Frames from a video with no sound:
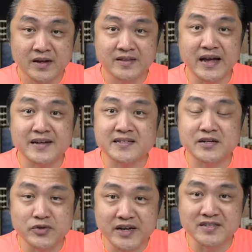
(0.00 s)
That's
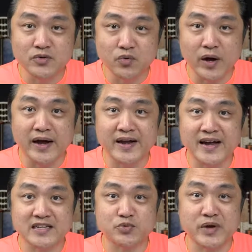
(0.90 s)
the reason why,
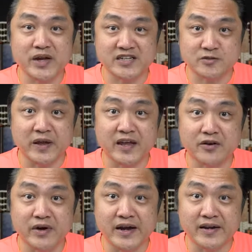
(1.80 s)
as we are
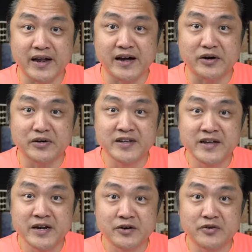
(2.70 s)
speaking right now,
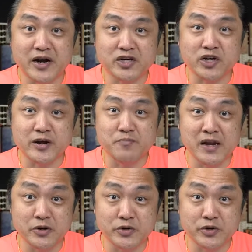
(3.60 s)
Russia and
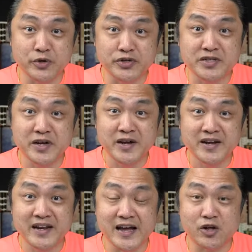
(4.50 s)
Belarus,
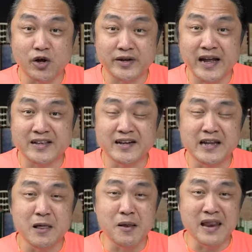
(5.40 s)
they are conducting
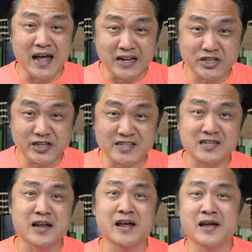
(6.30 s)
the
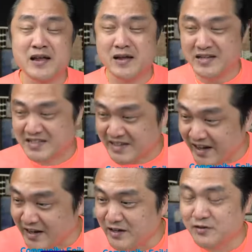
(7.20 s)
largest
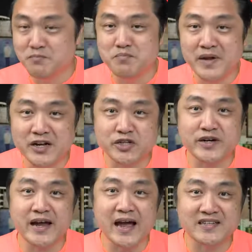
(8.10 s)
scale
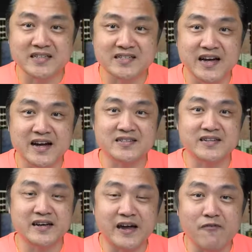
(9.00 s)
military exercise
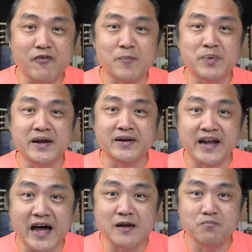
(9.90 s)
ever been
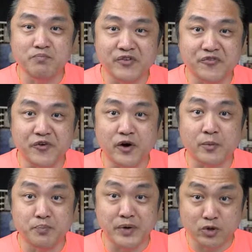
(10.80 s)
done
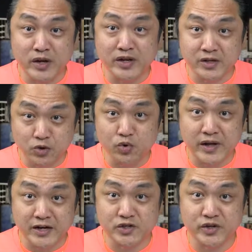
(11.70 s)
before between the two
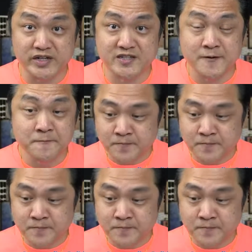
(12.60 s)
countries.